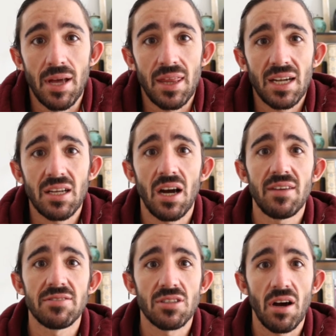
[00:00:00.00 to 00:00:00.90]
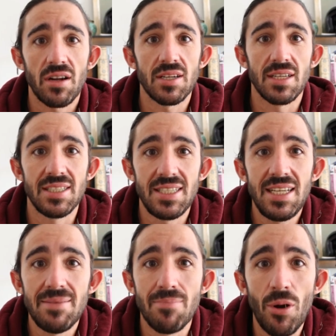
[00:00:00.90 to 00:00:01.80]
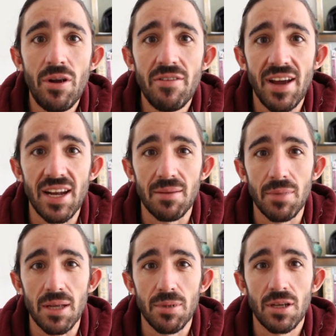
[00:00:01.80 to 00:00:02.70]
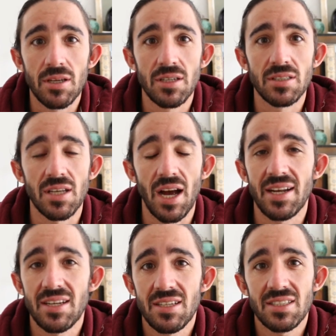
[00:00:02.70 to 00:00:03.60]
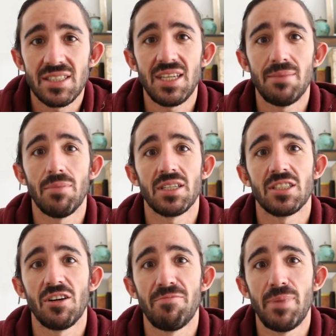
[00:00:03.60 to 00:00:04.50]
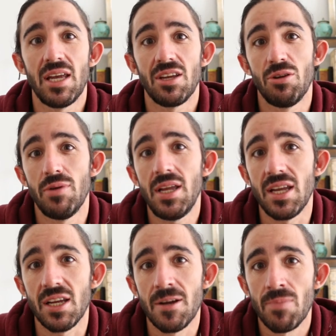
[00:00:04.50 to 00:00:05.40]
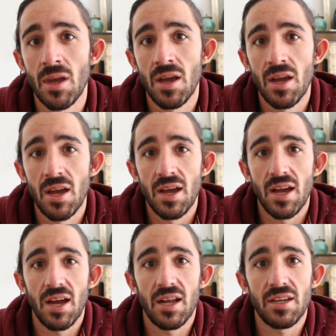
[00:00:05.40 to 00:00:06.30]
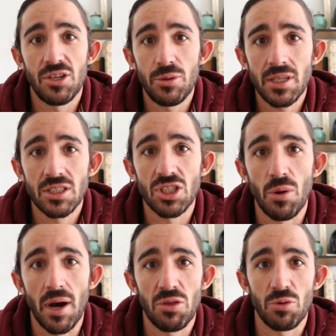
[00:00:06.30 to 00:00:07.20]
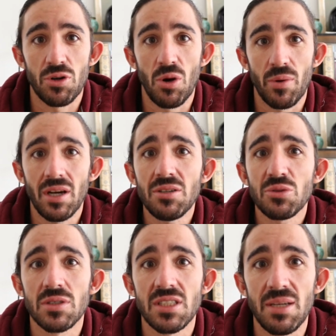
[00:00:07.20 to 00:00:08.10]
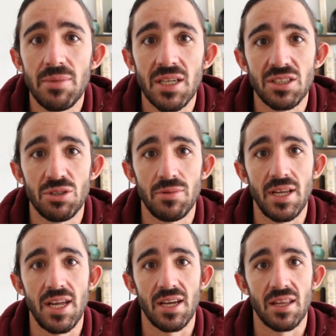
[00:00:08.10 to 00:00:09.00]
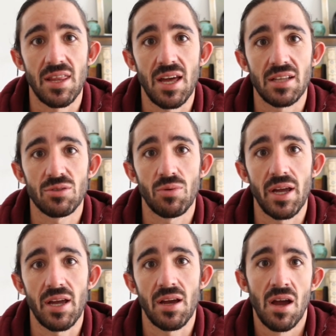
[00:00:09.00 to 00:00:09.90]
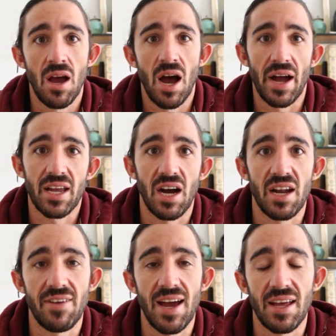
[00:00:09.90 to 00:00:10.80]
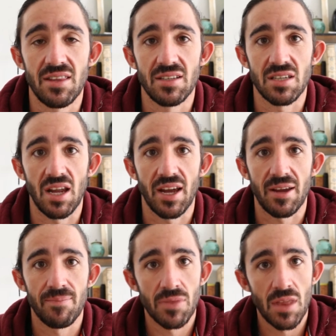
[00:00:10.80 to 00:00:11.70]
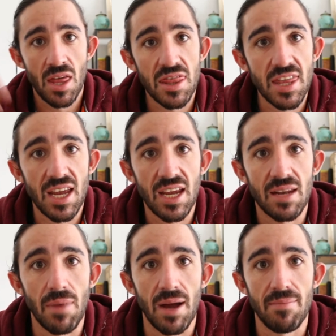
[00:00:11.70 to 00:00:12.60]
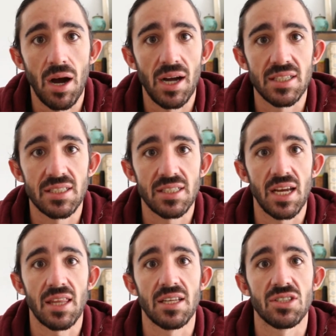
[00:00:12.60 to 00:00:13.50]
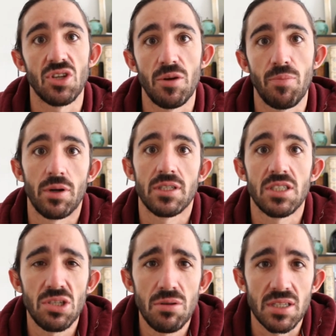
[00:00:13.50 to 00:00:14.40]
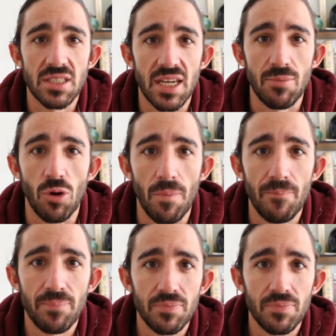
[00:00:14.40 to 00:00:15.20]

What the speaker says: And that kind of started demotivating me, because I didn't see myself being unique. And in doing so, I thought no one else would see me as unique. And that's where I kind of had this like thing in my mind saying there's no point to do this anymore.